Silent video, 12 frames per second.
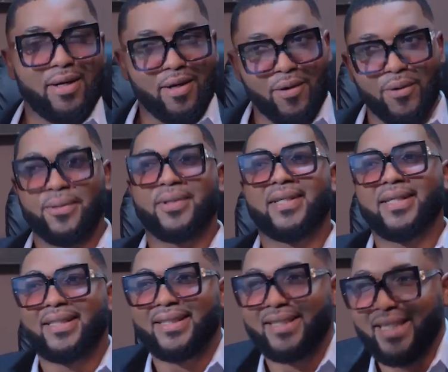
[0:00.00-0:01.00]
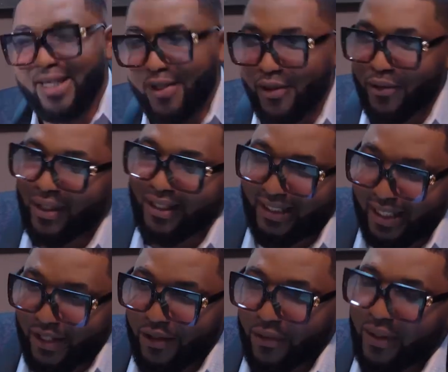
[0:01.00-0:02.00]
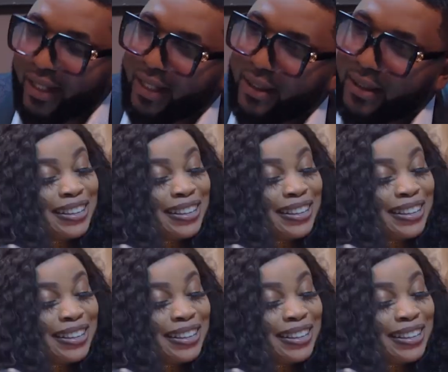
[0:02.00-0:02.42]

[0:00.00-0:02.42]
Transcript: Oh, thank you, and thank you again.